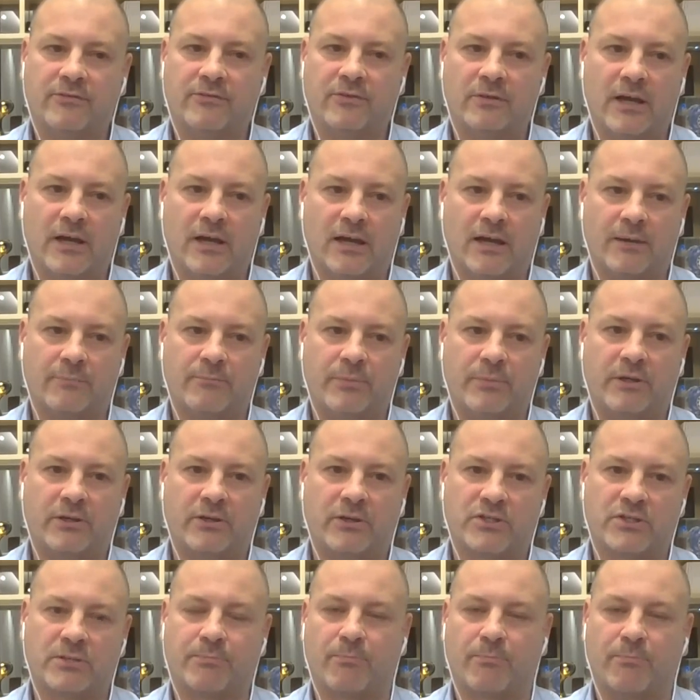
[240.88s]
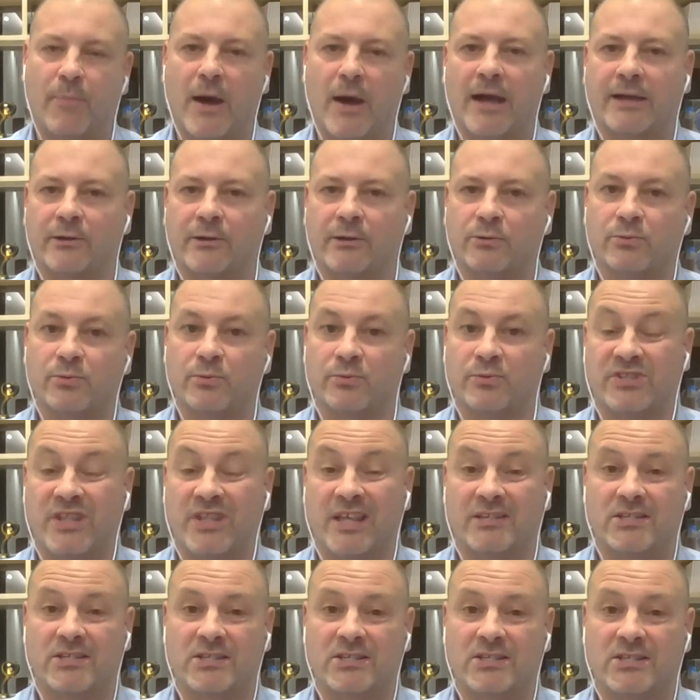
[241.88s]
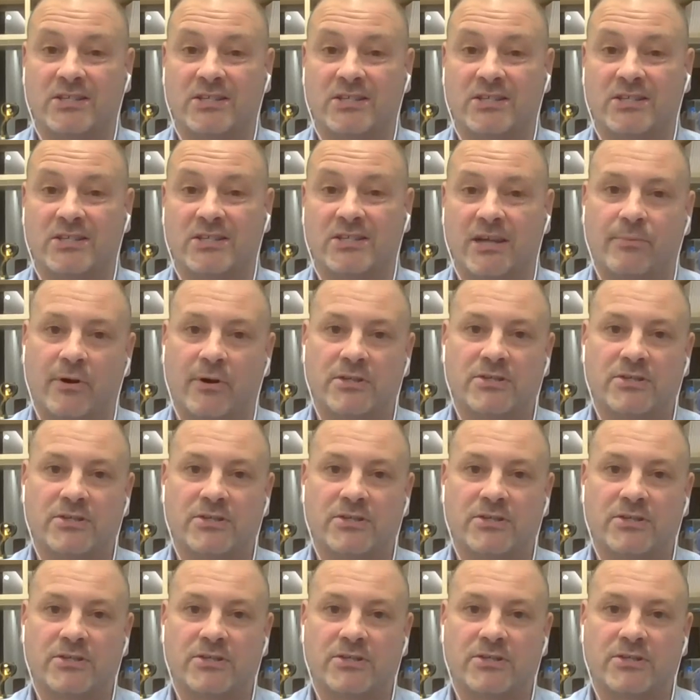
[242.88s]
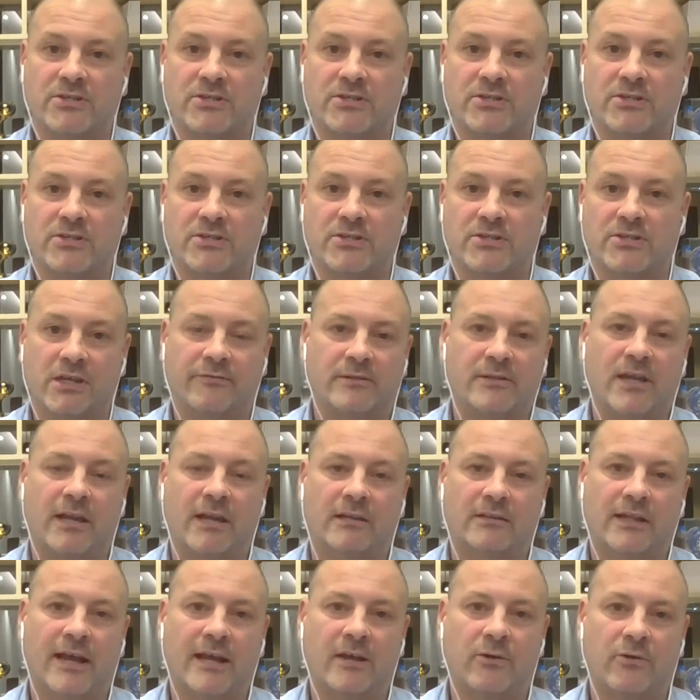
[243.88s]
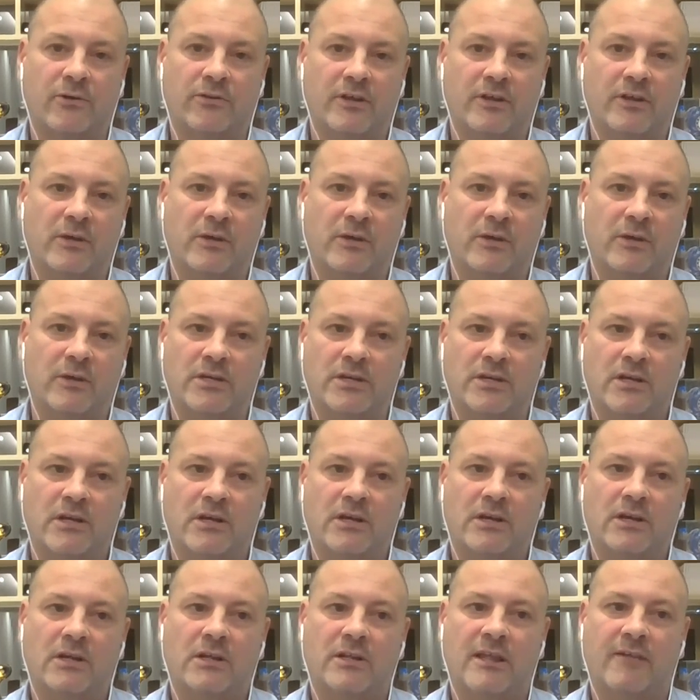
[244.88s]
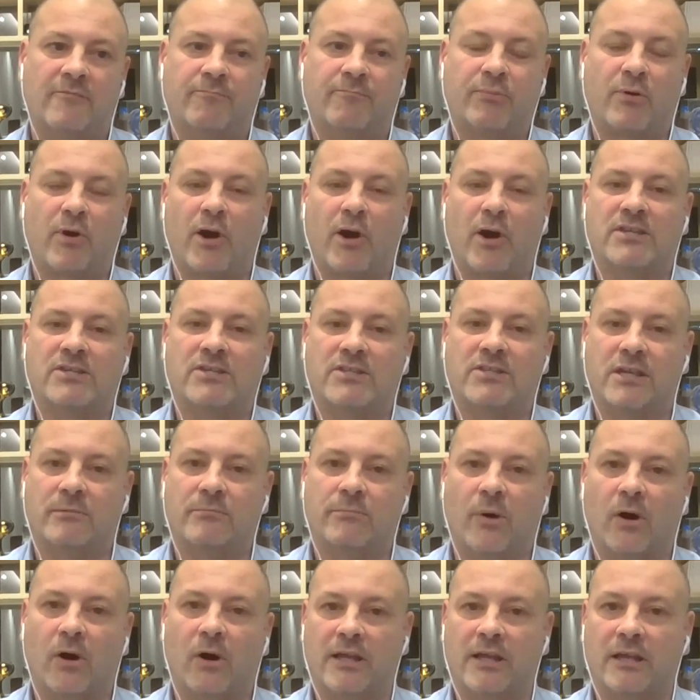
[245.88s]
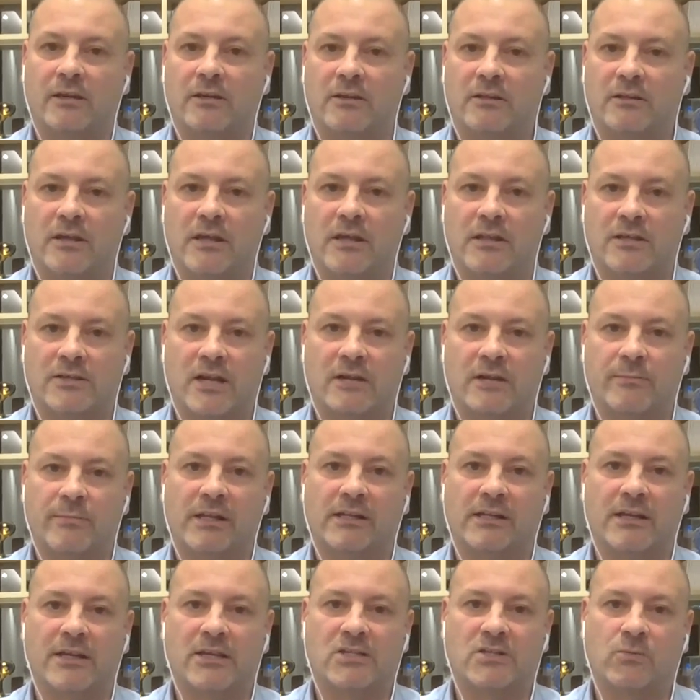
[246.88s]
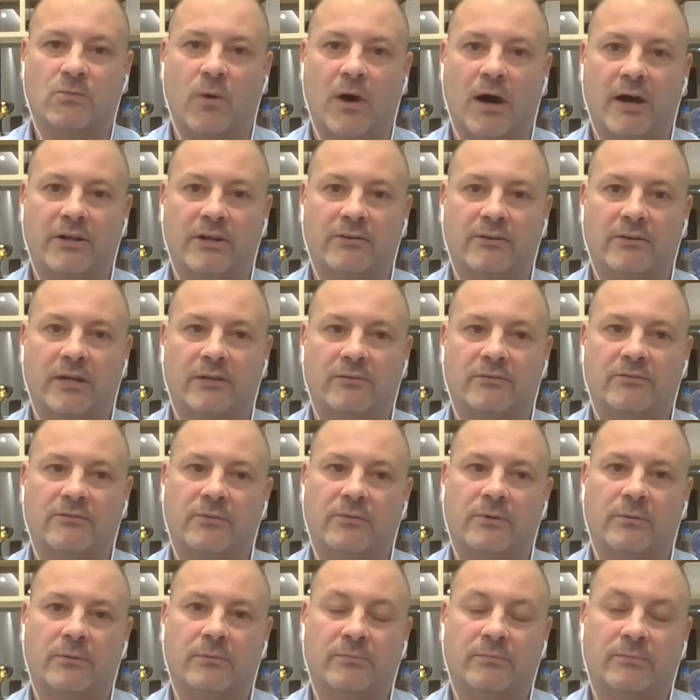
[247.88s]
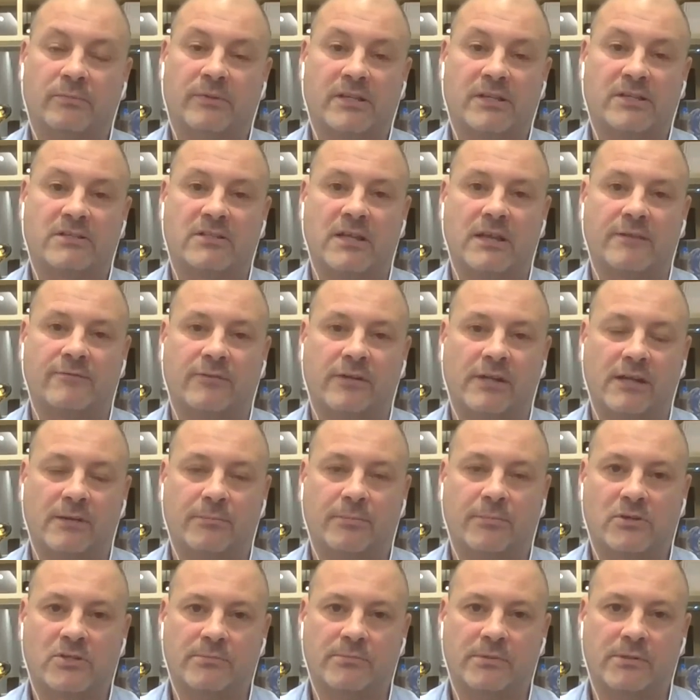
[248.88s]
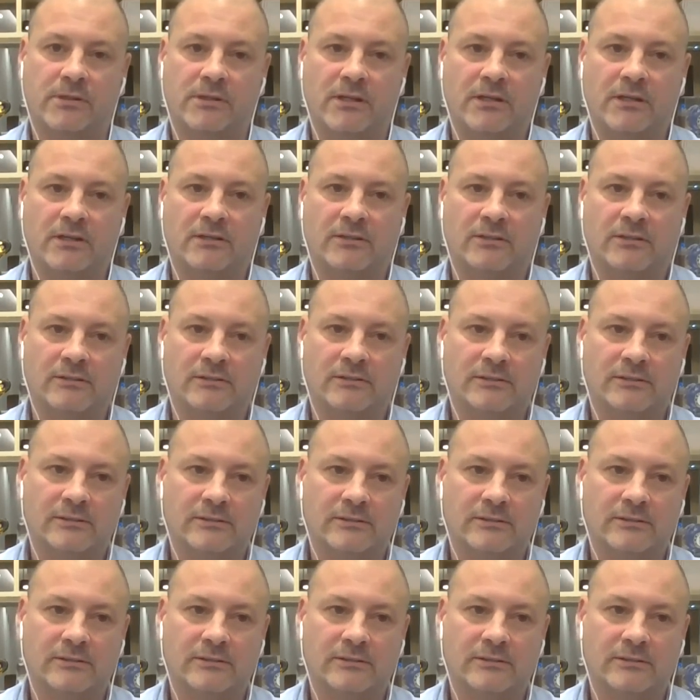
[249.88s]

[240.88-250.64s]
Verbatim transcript: lived uh, because the market will, then start pricing in a Fed cut later in the year, which they're priced in by the end of the year. There's going to be at least one, and, and that's definitely a possibility.